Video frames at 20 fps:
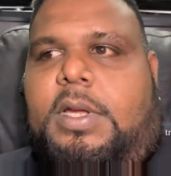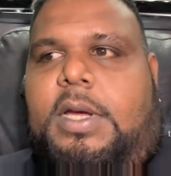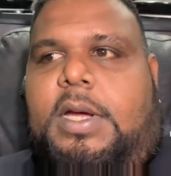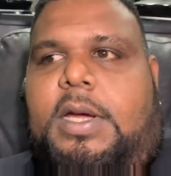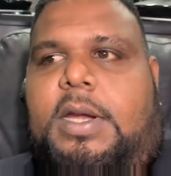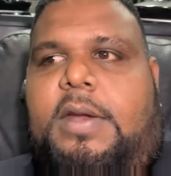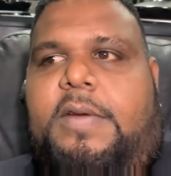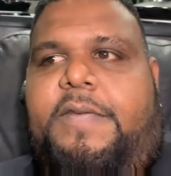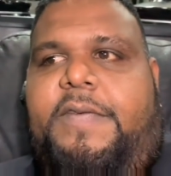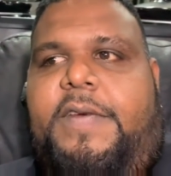
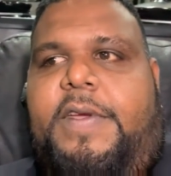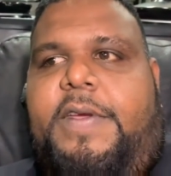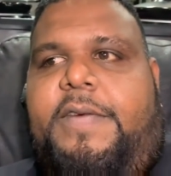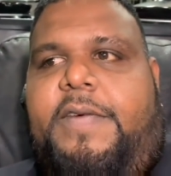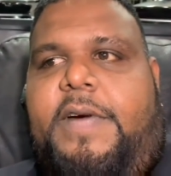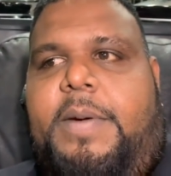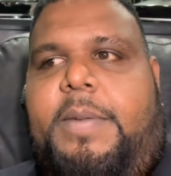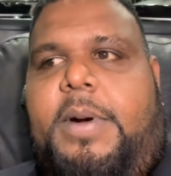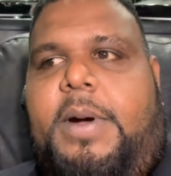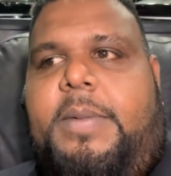And her
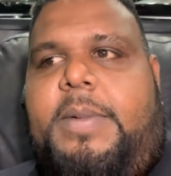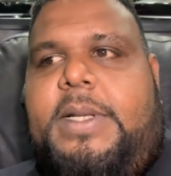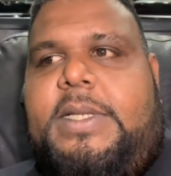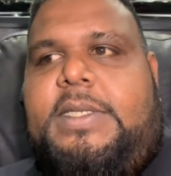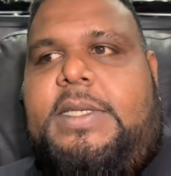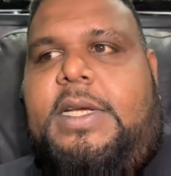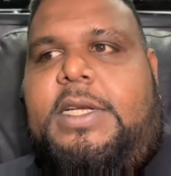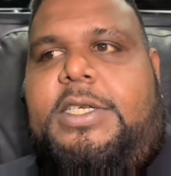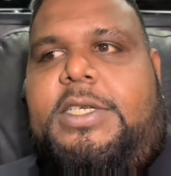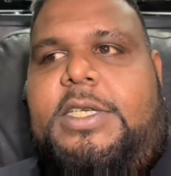FIFA Mohammed
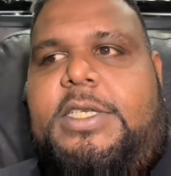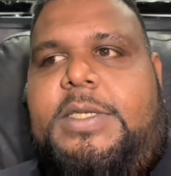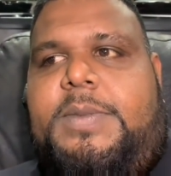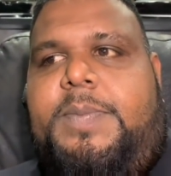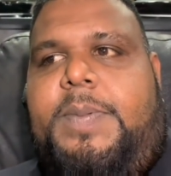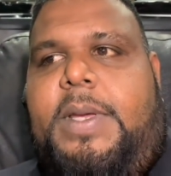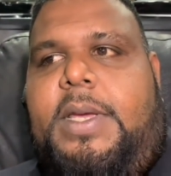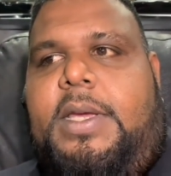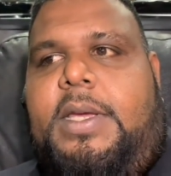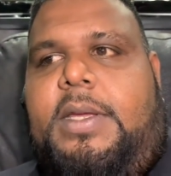said she
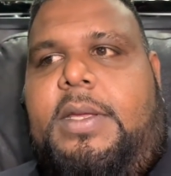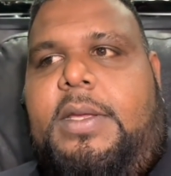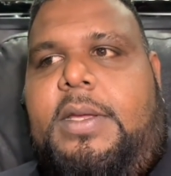speak